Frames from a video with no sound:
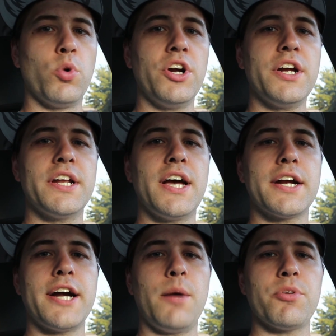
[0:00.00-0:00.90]
we're gonna
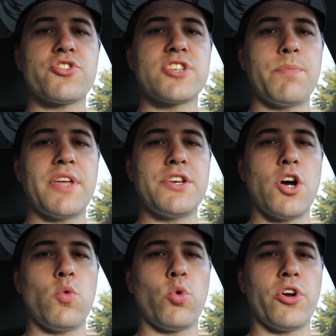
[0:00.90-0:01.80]
accomplish something
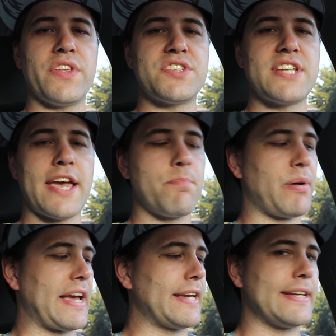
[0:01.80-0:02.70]
noteworthy today,
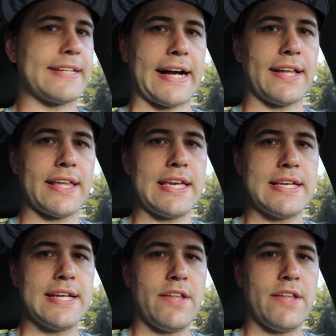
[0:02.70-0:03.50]
by golly.